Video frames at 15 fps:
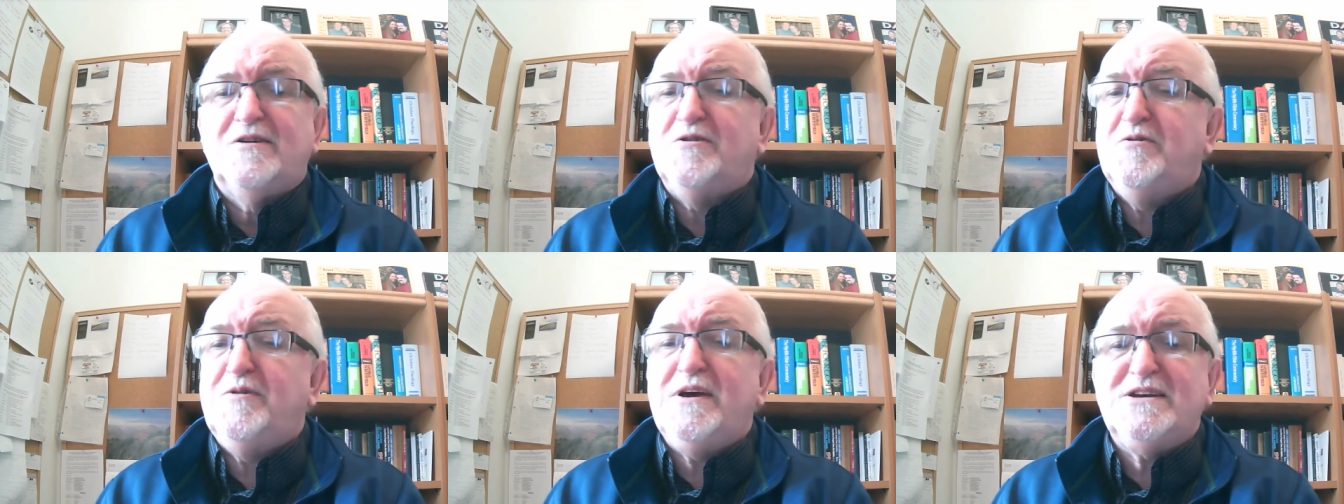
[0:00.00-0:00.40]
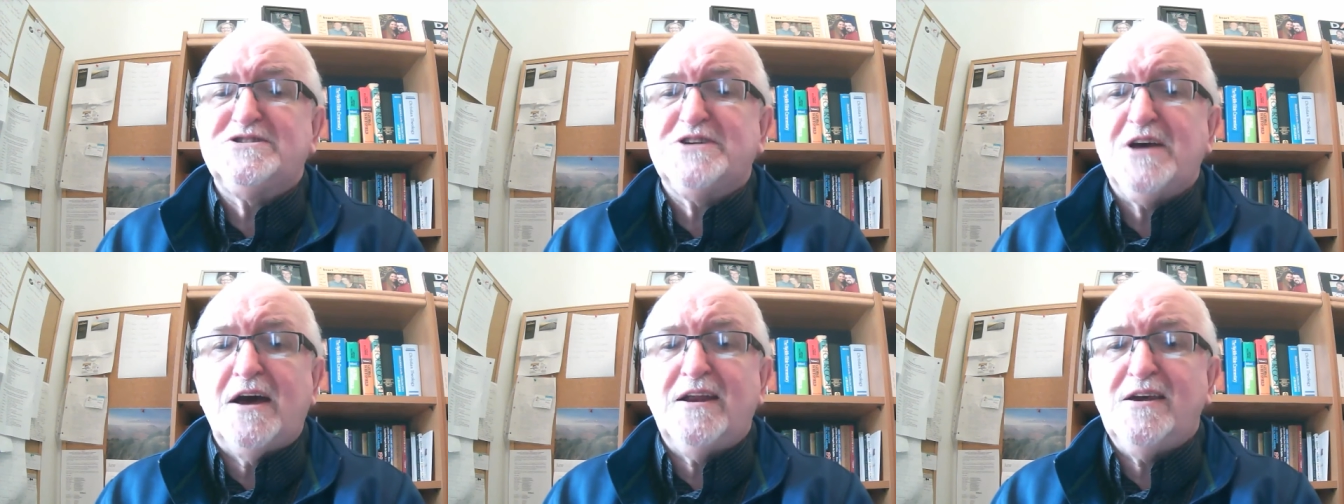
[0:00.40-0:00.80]
who he
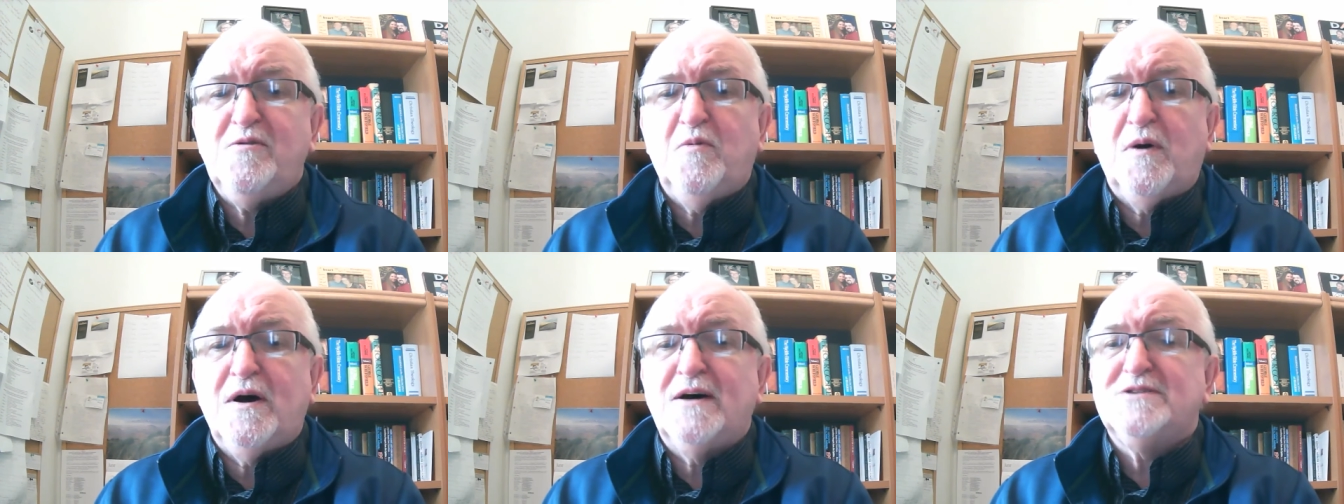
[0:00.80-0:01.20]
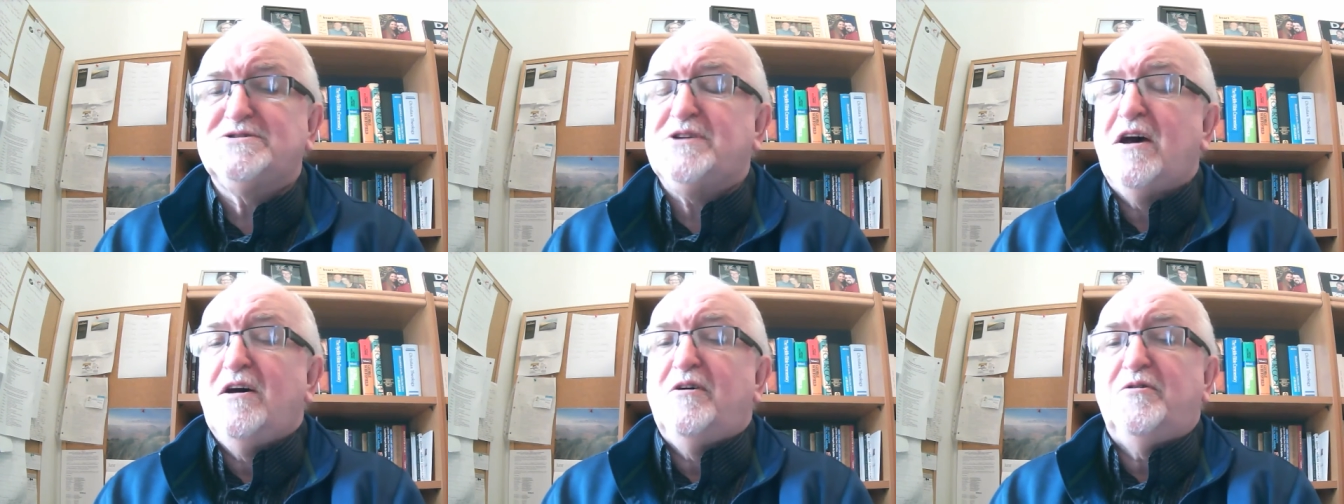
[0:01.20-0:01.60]
said he
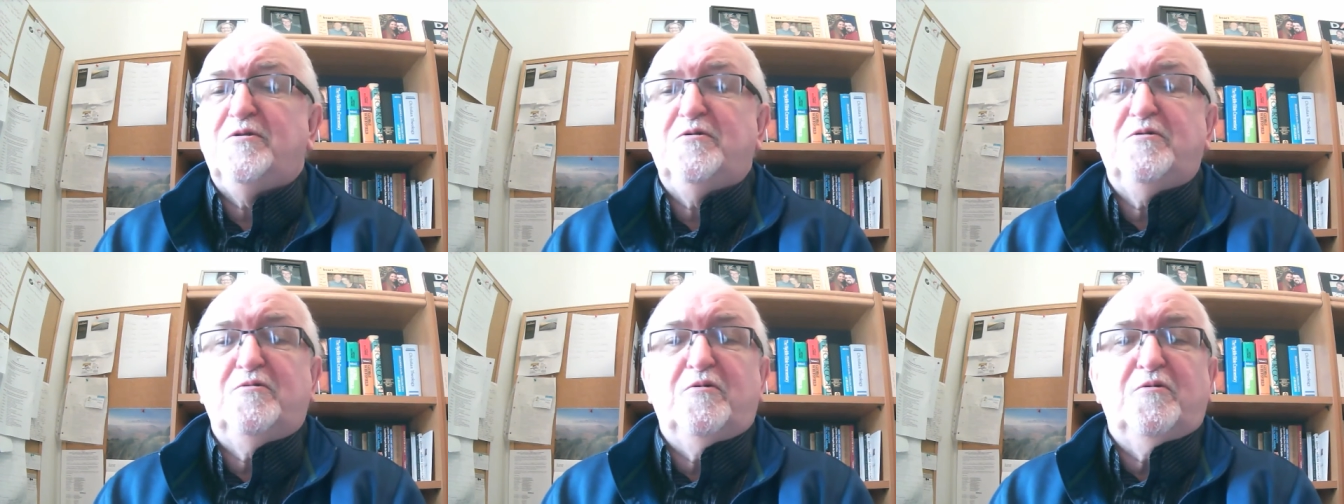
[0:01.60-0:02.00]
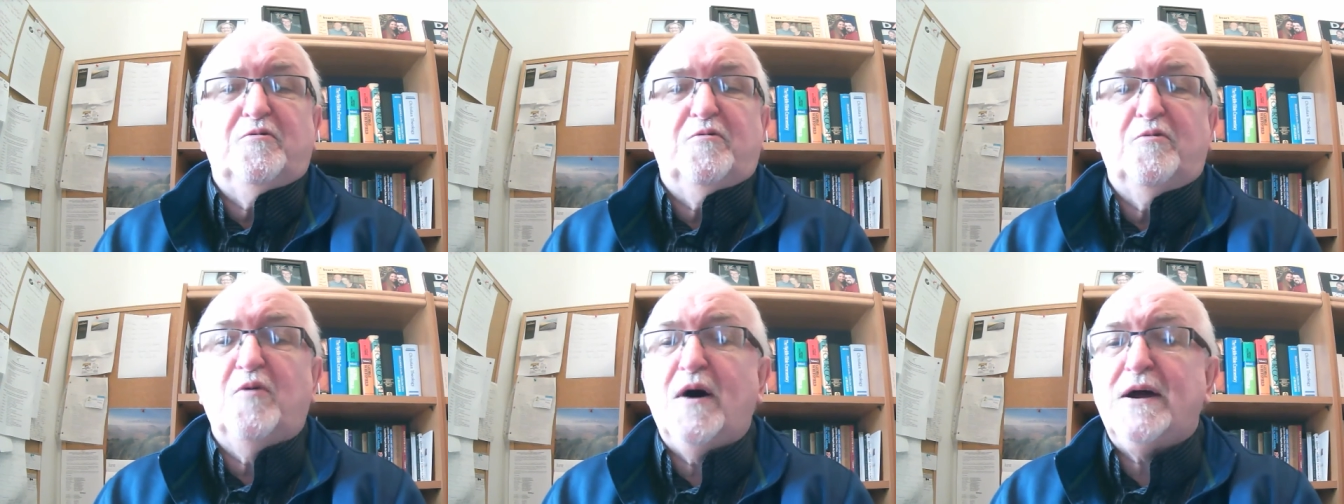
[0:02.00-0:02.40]
was,
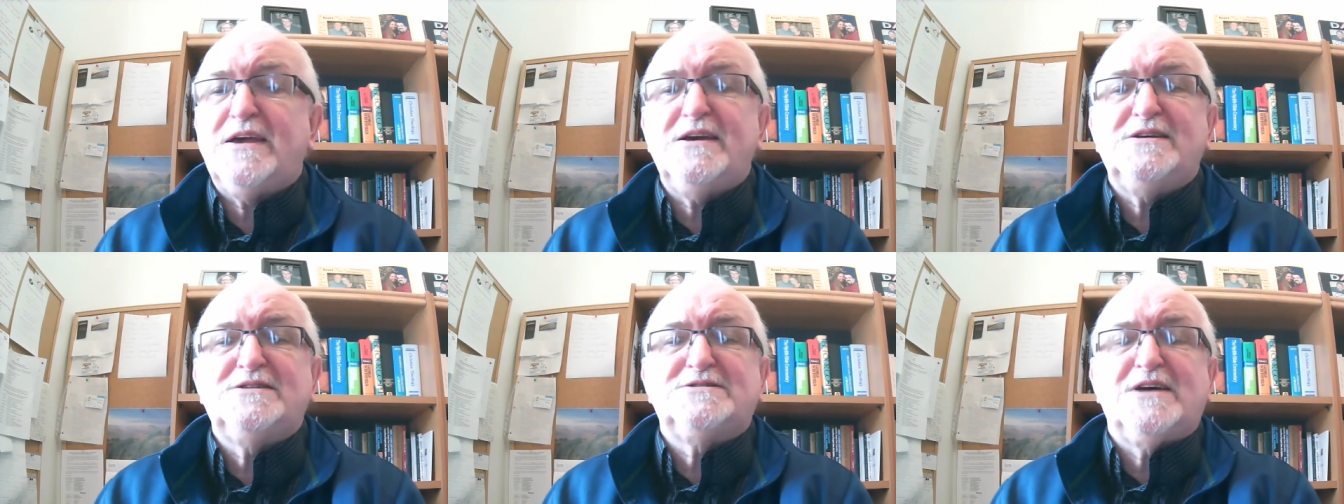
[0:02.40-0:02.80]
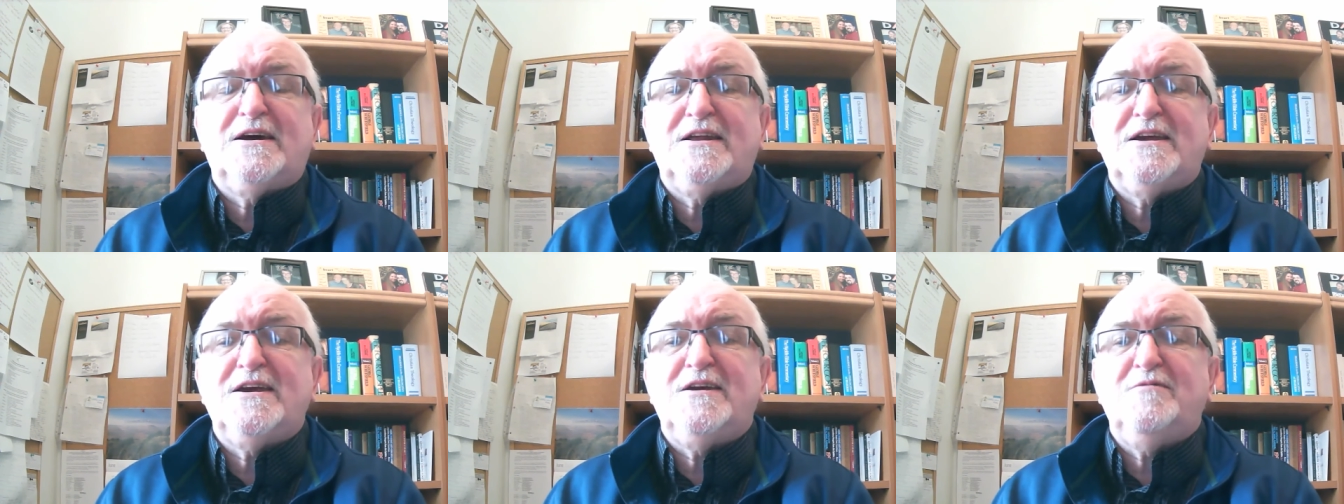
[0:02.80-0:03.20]
what he
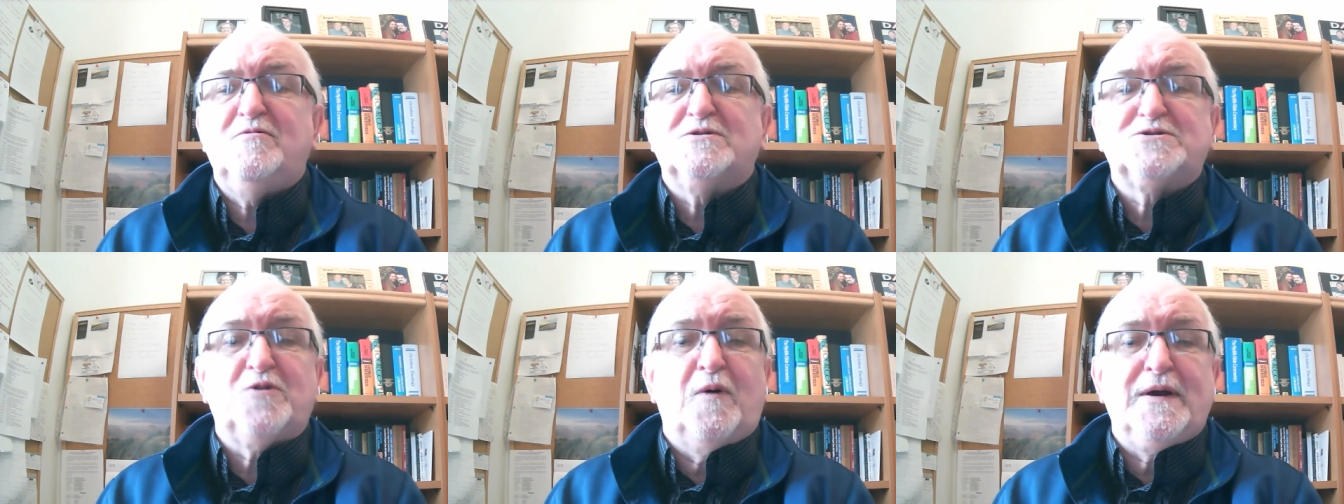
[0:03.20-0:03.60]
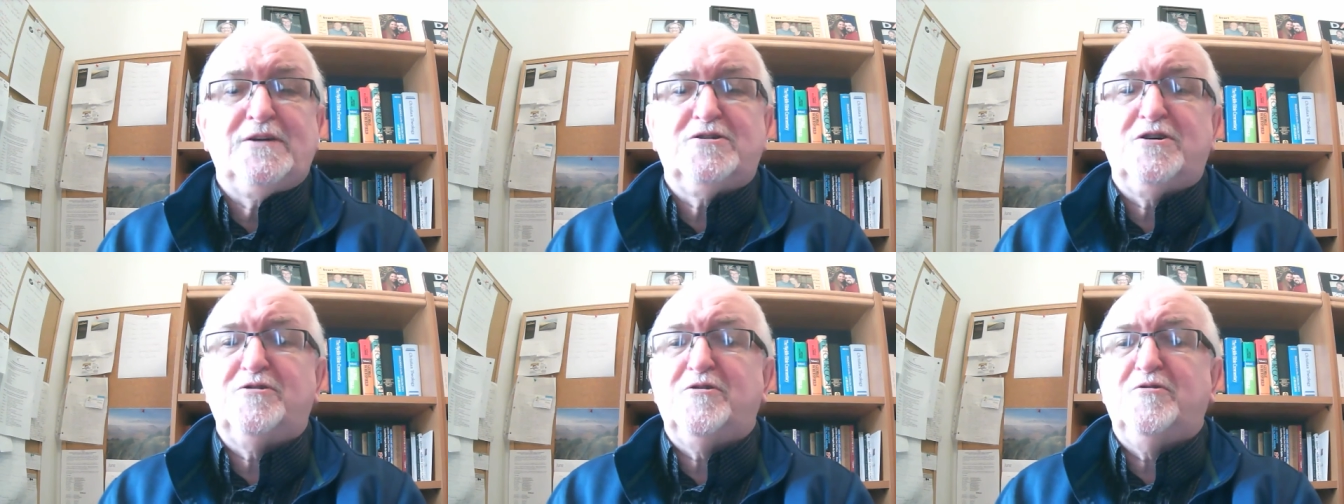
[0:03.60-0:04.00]
said he was going
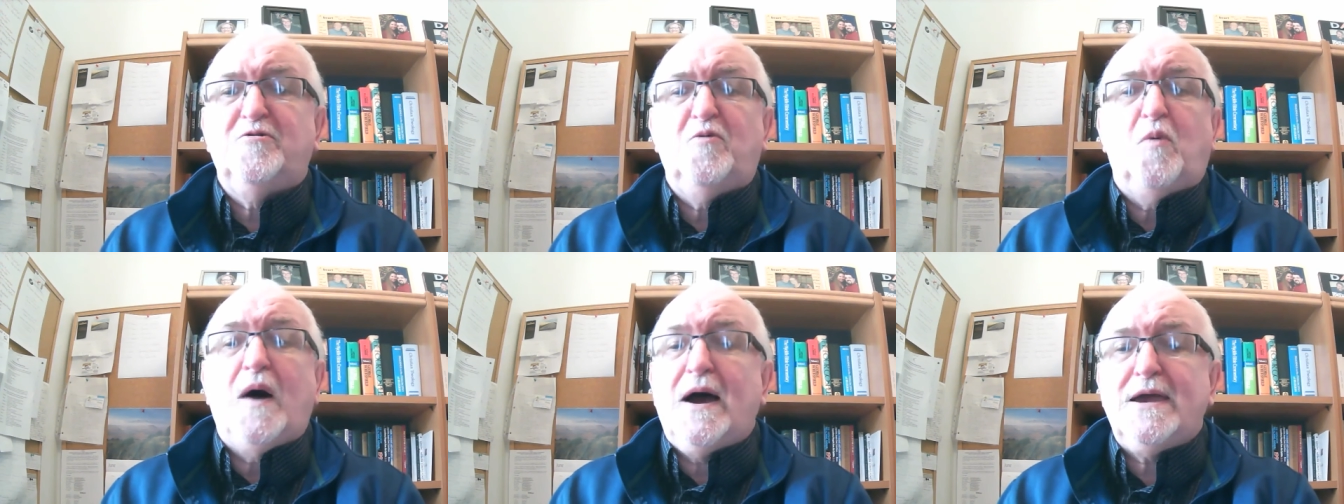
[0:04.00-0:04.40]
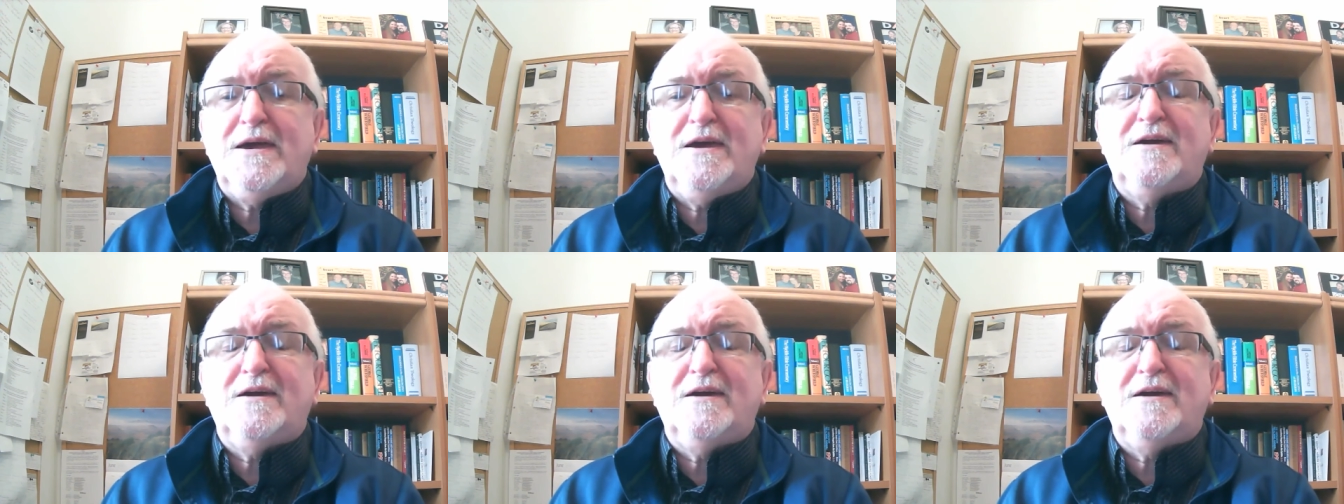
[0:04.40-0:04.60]
to do, why he